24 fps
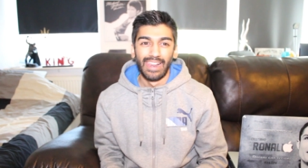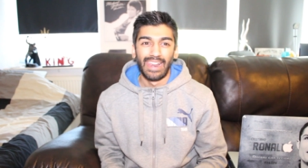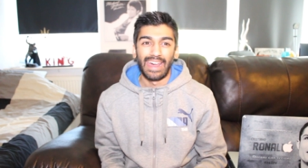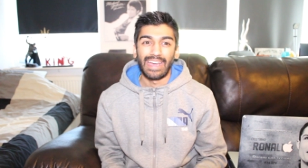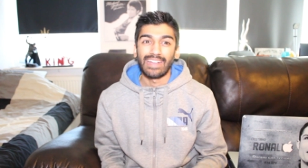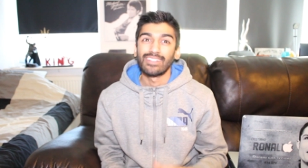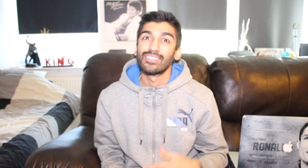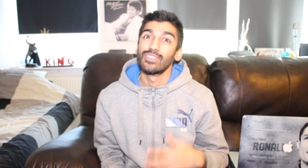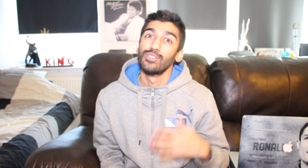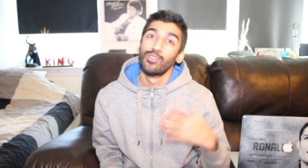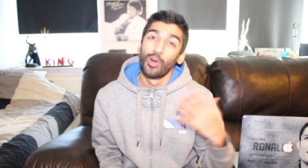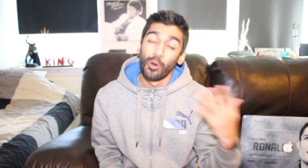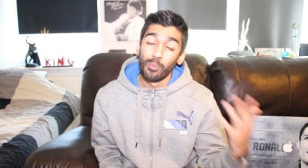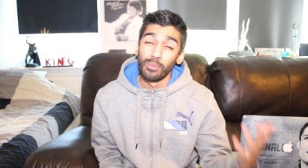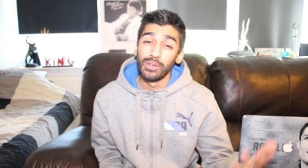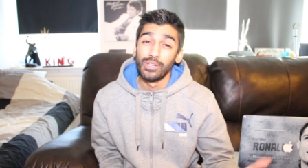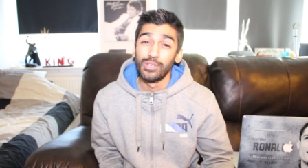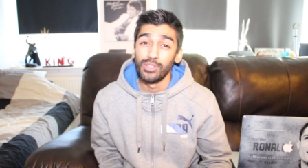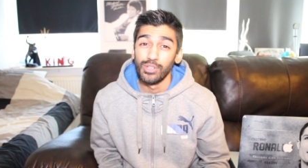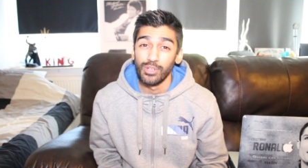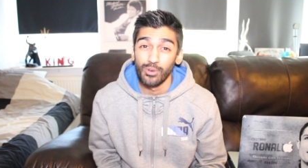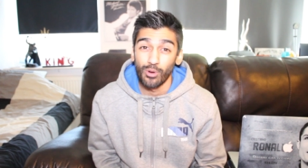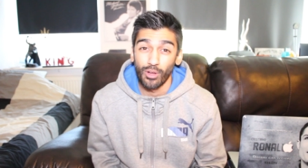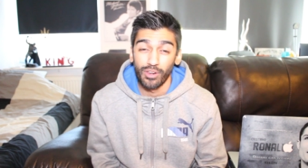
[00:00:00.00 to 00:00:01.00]
like they normally
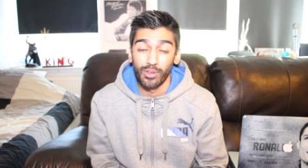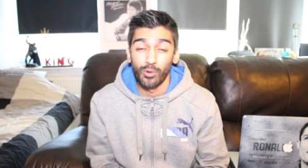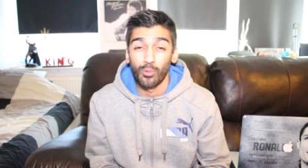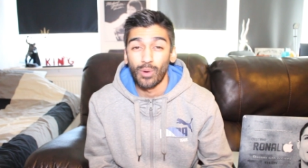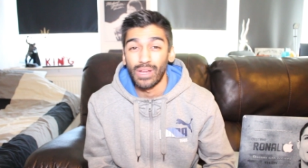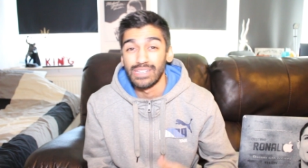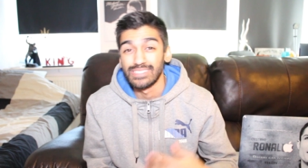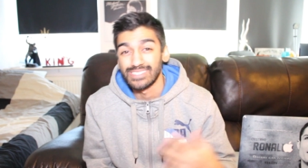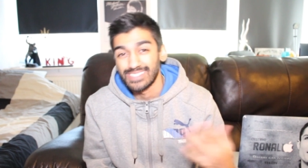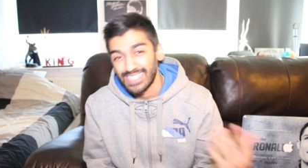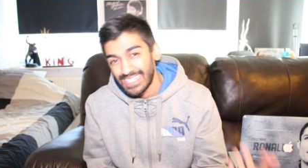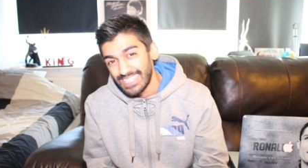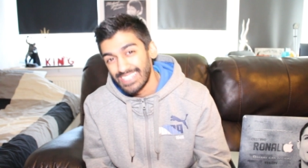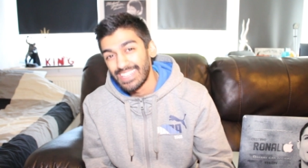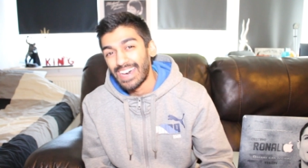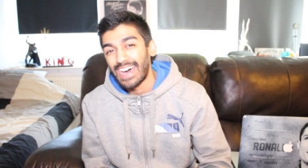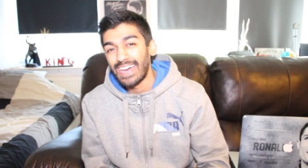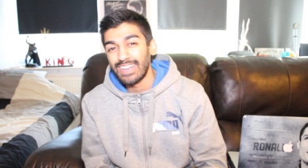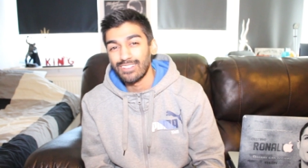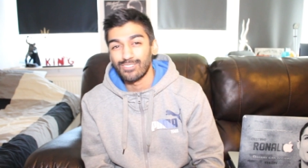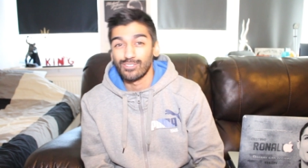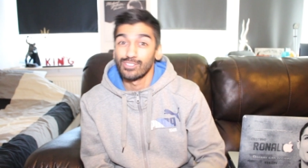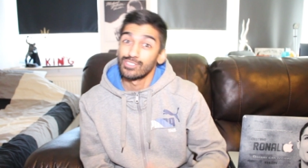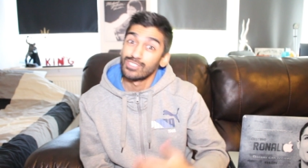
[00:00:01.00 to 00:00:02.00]
do on a Wednesday
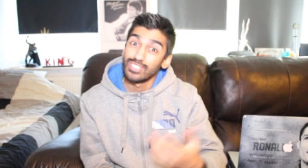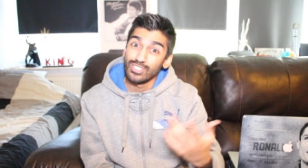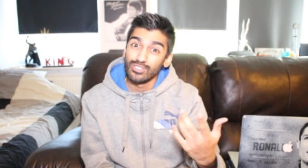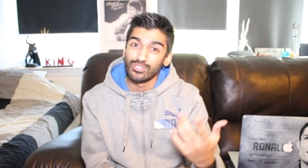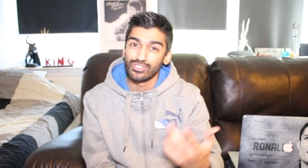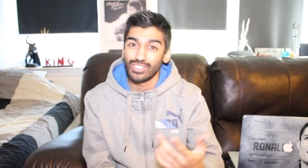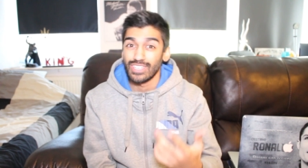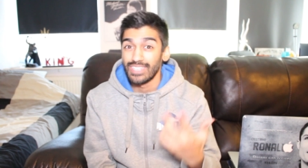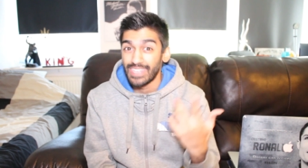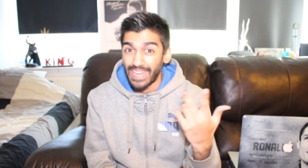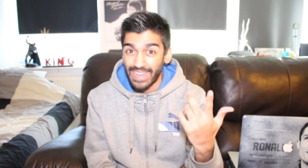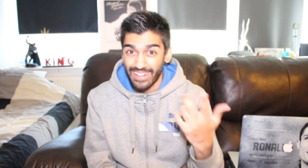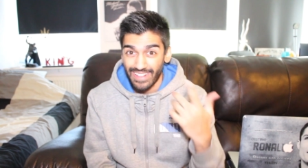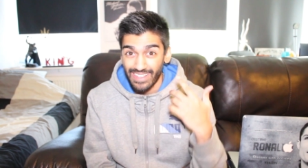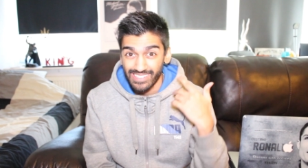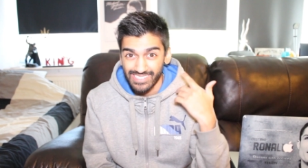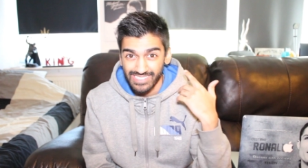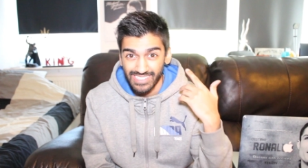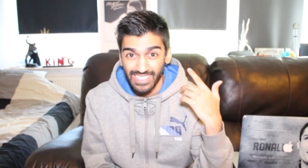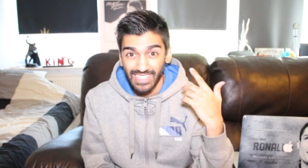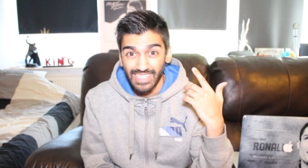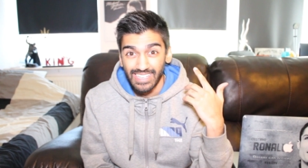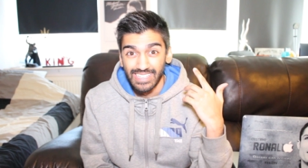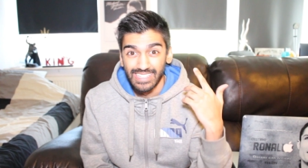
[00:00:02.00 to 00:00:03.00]
night or Tuesday night
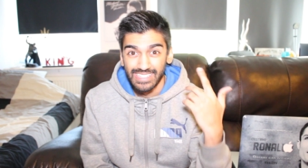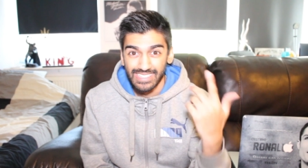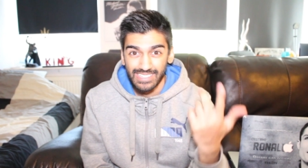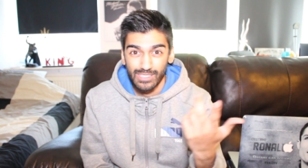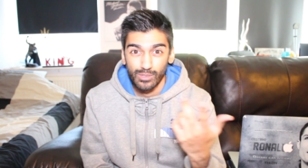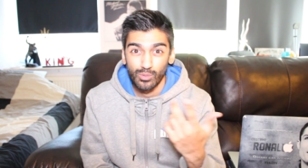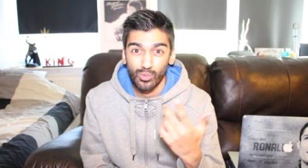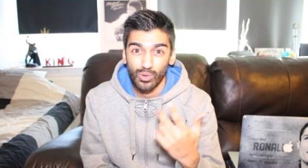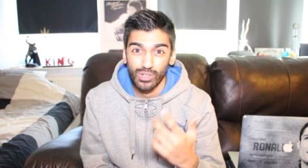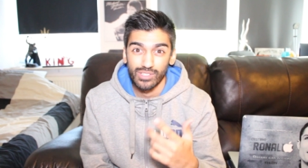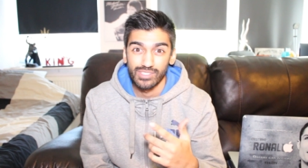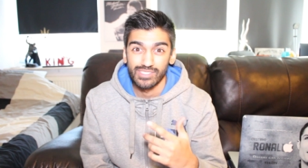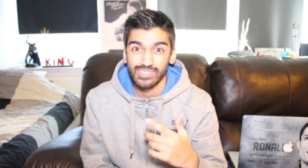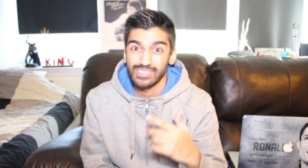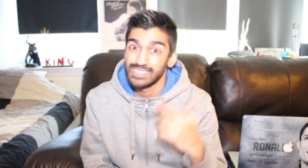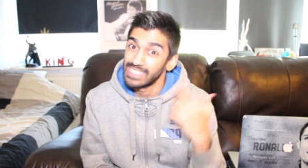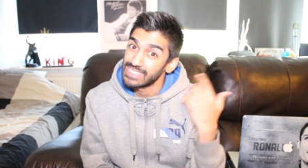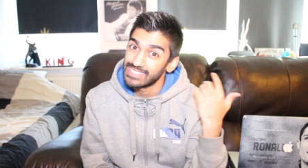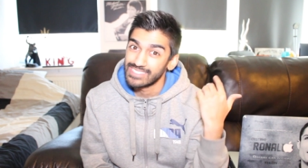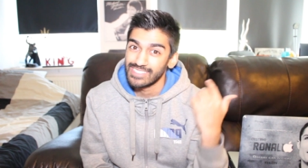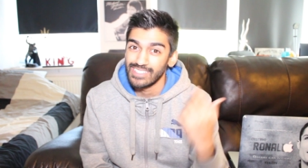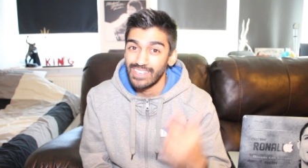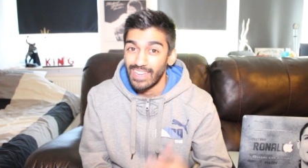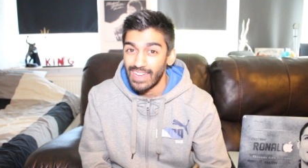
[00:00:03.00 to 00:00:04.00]
as it was
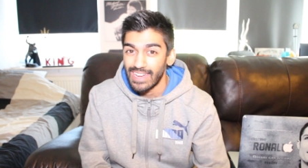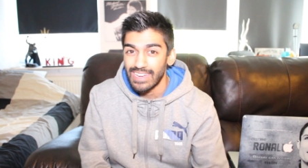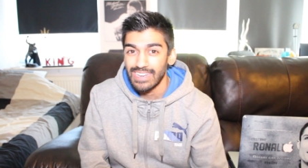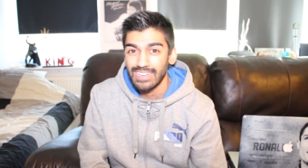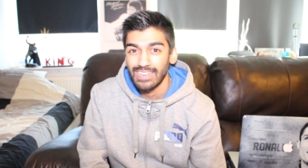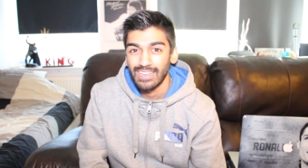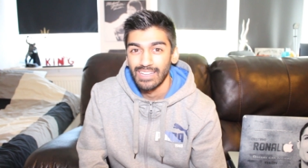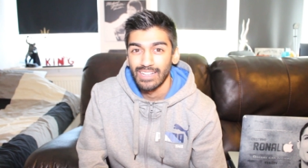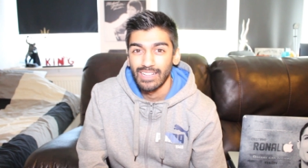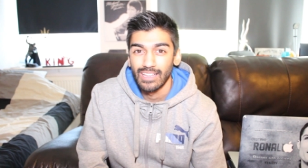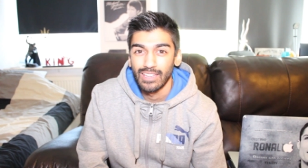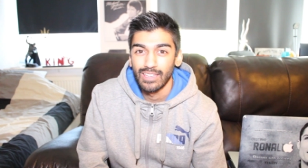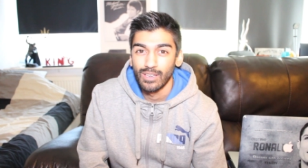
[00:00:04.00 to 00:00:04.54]
yesterday